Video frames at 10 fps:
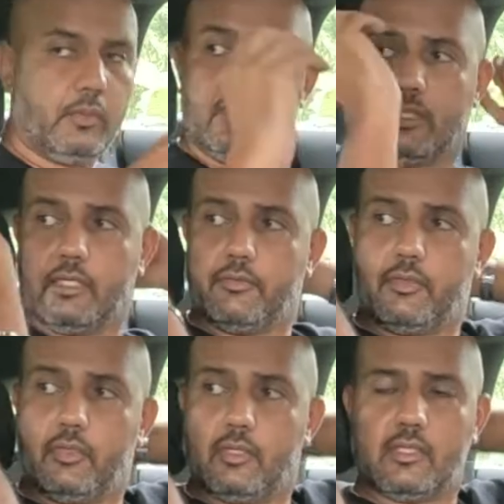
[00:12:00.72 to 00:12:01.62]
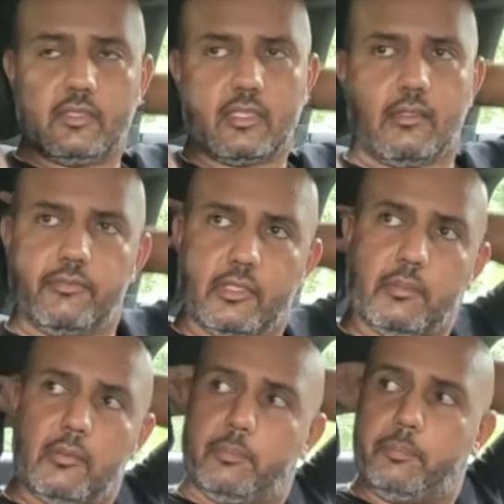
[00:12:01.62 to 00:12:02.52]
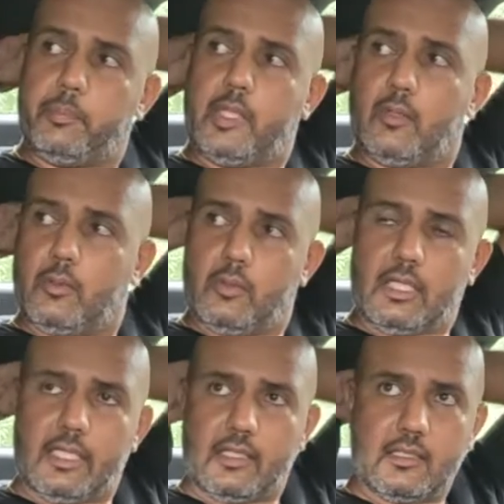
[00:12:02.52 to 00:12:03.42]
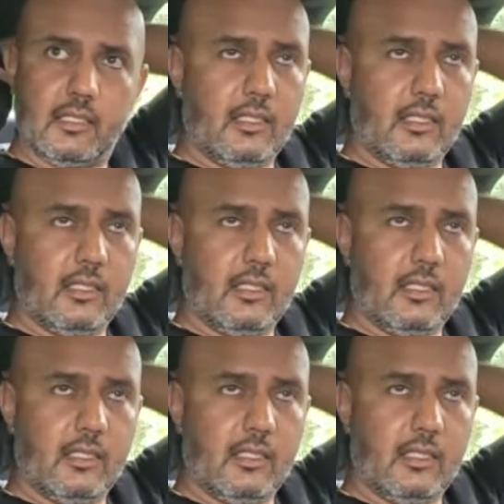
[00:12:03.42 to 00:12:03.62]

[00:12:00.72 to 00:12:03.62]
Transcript: which gives you this comfortable pillow-like